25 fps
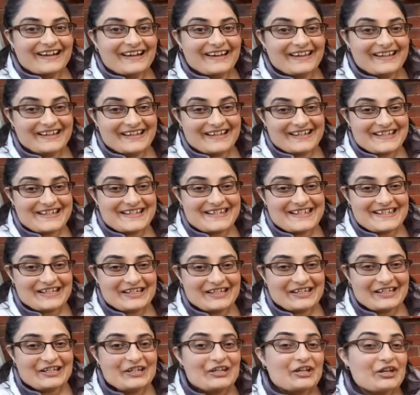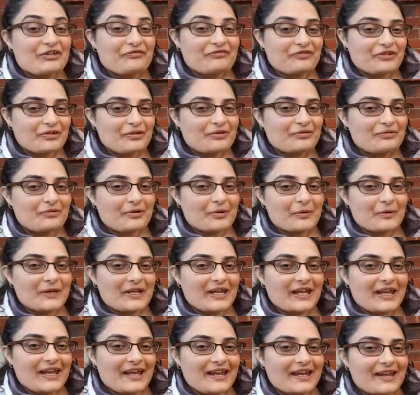Hi guys, if you're
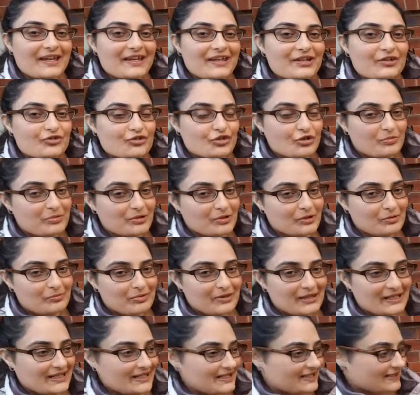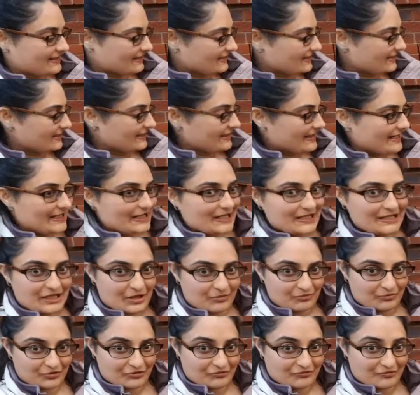growing a tropical plant in a
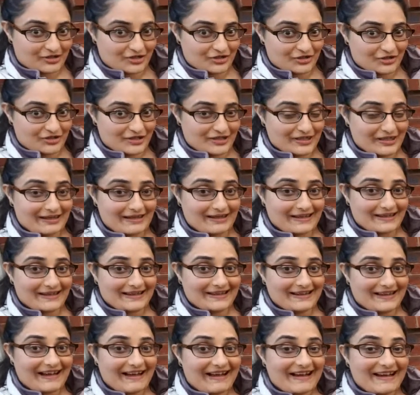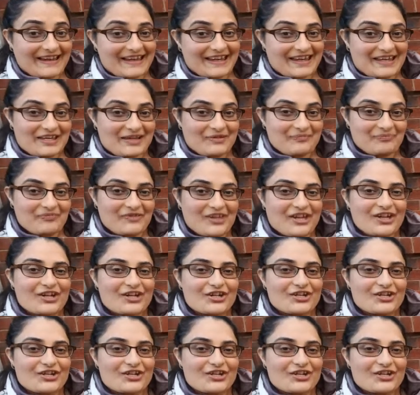temperate region like I am,